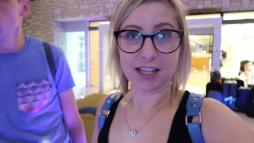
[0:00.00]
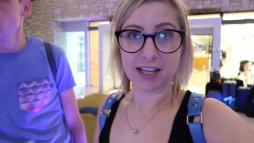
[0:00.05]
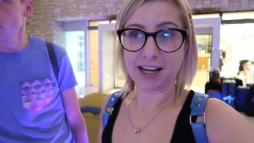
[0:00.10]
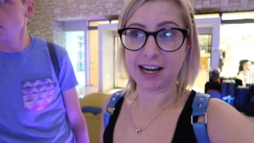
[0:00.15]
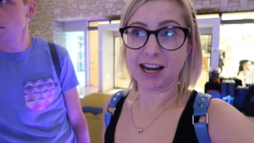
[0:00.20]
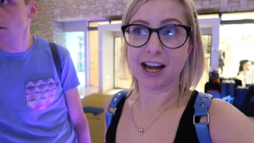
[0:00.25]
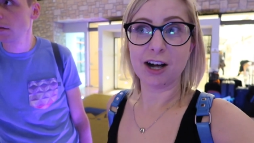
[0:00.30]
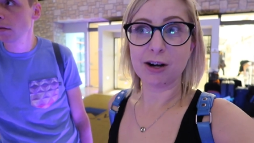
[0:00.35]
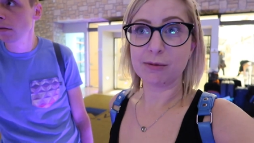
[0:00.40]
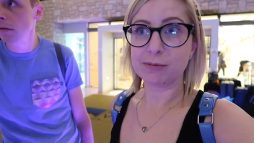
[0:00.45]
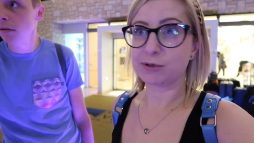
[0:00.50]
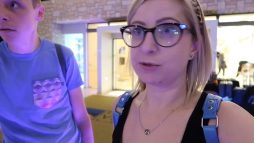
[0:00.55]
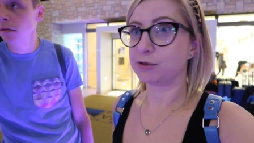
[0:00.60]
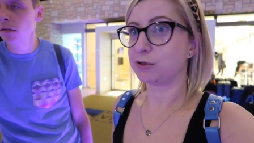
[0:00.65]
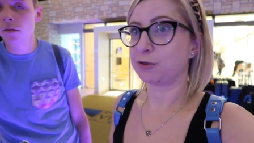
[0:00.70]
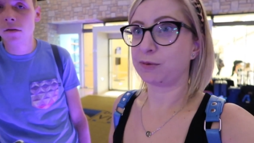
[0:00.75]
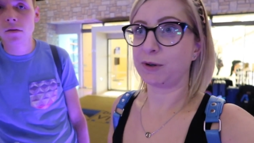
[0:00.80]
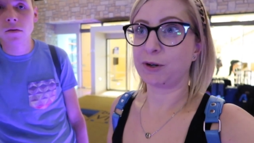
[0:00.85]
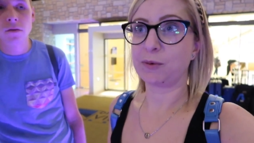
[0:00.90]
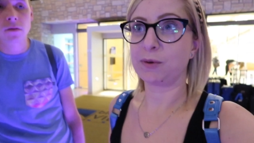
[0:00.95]
any help
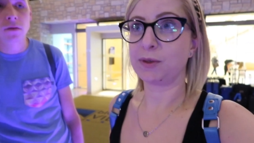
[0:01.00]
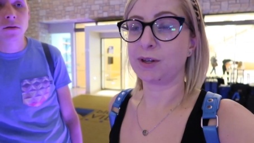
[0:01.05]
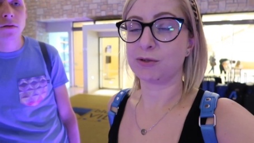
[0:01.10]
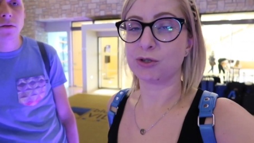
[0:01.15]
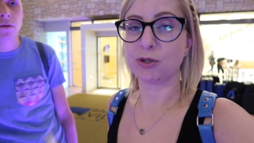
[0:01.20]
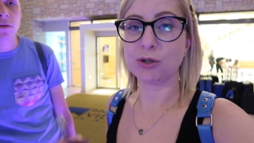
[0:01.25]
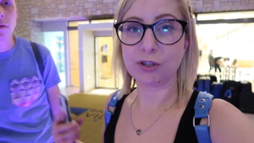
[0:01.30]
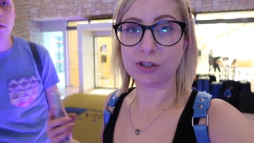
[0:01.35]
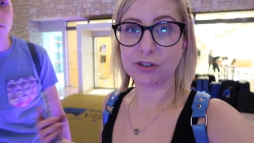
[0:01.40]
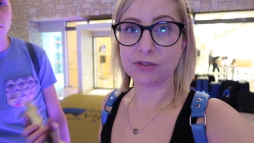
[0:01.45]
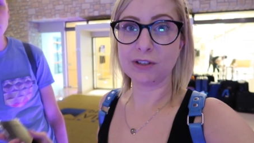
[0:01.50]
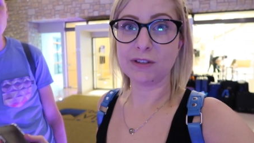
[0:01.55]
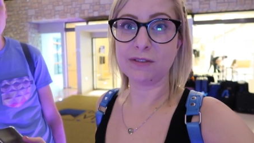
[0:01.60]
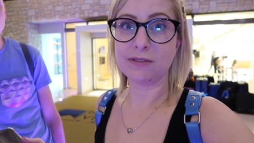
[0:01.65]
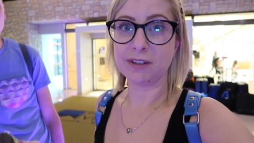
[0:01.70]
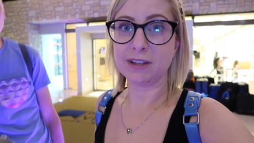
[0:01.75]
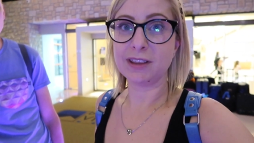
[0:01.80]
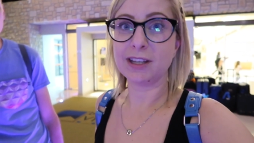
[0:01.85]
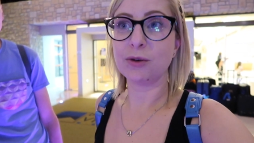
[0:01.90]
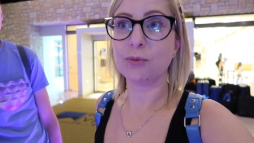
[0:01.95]
talk to anyone they'll talk to
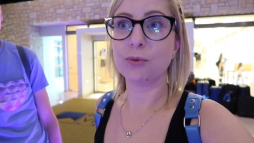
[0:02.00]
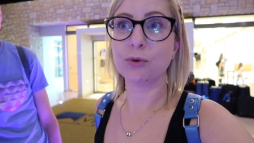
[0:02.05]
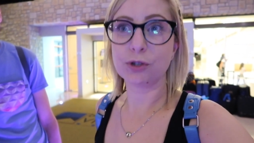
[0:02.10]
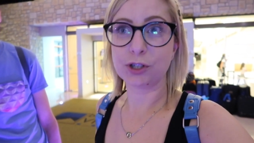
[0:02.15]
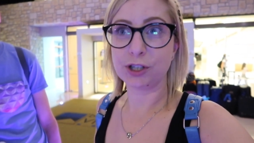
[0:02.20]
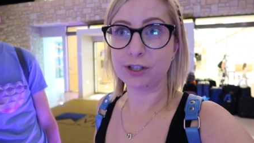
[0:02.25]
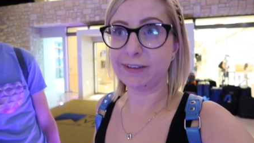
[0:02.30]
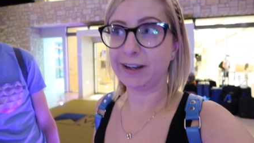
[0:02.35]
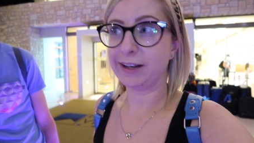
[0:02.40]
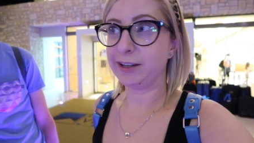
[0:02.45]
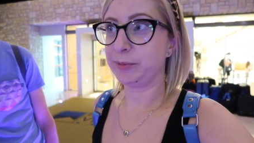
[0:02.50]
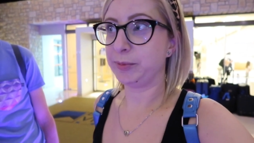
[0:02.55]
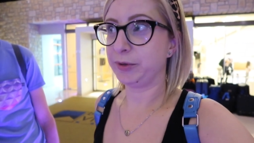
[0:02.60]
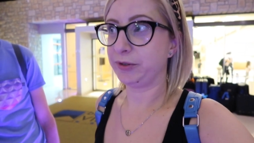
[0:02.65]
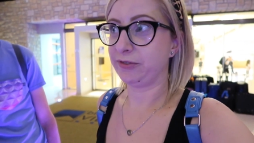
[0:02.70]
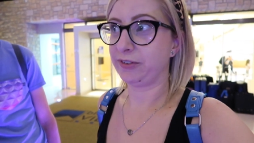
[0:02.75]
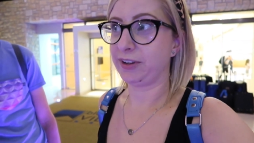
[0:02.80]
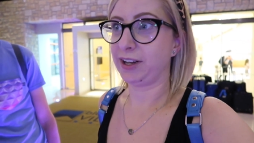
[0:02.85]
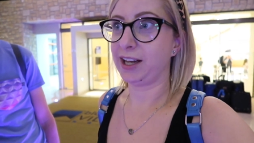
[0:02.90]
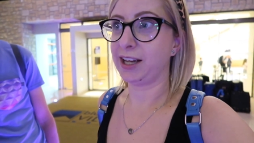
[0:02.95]
us then they'll walk you around the
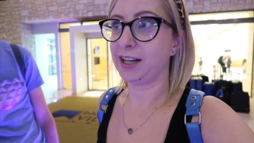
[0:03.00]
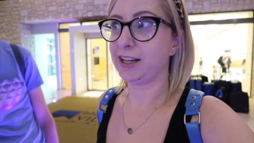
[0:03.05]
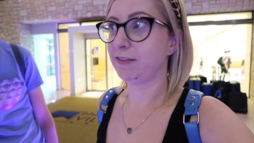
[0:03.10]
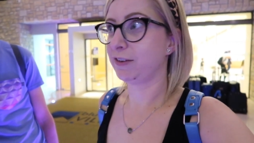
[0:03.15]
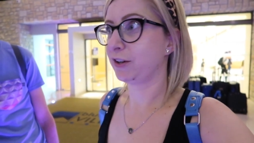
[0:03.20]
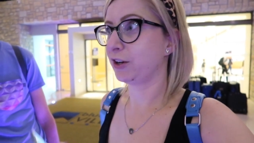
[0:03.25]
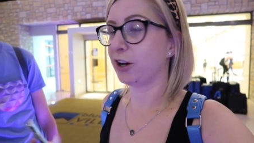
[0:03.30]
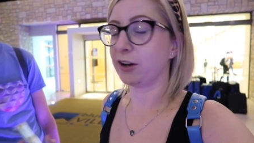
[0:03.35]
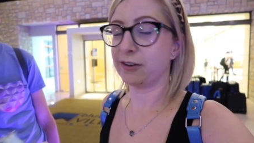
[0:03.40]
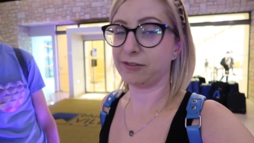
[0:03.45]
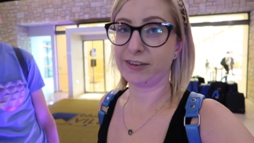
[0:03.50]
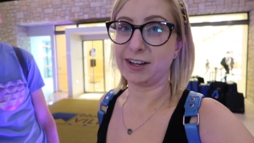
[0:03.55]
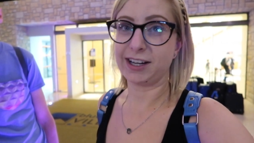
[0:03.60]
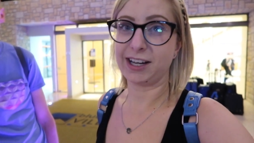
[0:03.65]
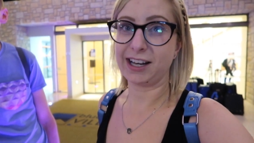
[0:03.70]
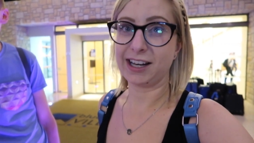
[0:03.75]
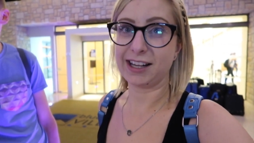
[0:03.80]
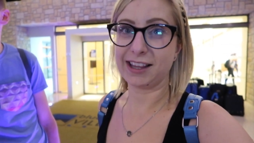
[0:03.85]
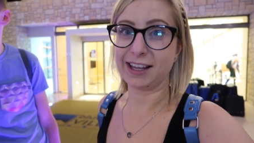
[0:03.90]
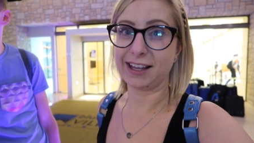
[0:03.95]
buffet if you can't find
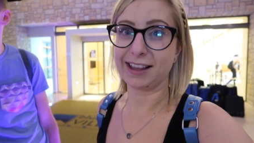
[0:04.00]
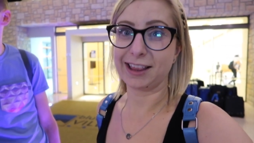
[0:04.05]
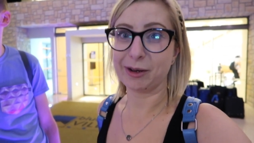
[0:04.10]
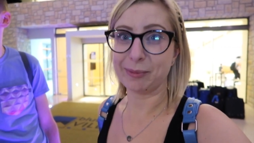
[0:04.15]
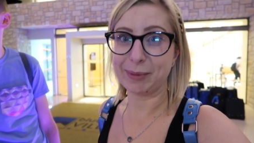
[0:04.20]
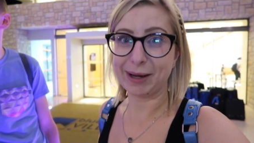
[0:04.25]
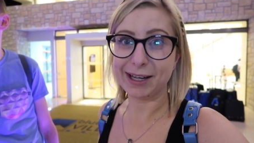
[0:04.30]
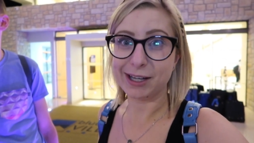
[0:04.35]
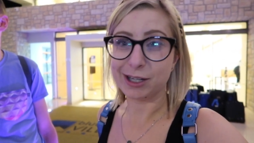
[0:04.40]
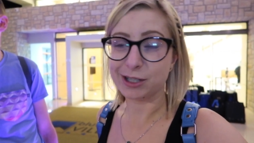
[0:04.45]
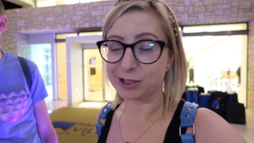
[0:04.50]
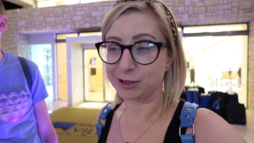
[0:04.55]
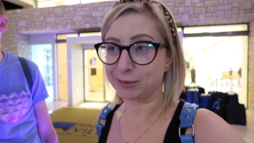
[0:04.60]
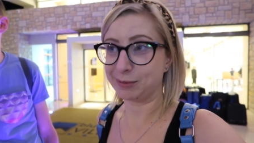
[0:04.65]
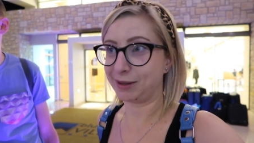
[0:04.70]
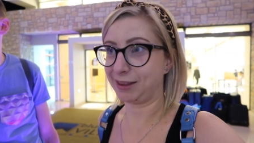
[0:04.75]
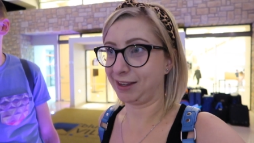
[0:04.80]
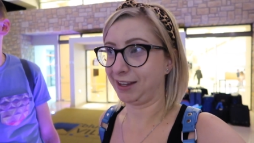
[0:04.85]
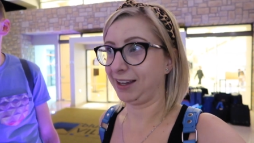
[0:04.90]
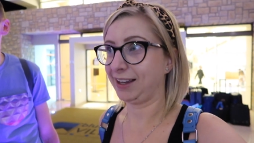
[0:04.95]
anything they'll make you
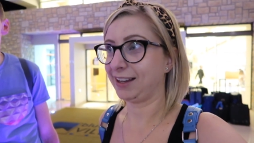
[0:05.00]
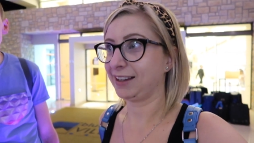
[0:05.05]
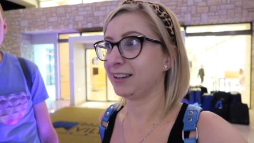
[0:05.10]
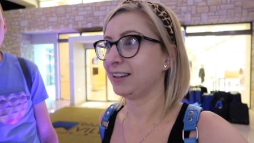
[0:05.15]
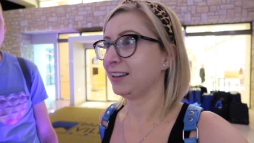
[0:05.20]
something